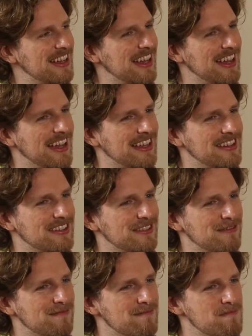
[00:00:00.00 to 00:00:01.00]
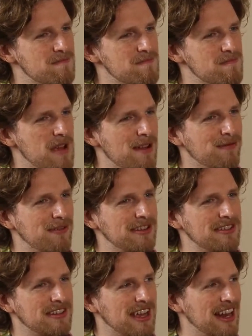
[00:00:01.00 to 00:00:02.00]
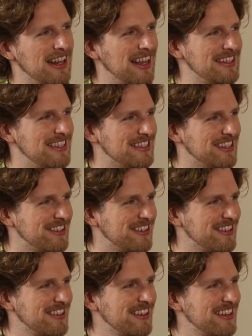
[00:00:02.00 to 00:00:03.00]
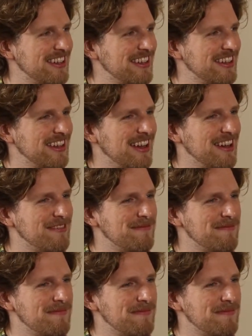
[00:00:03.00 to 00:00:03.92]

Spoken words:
and everyone kind of likes each other. Yeah.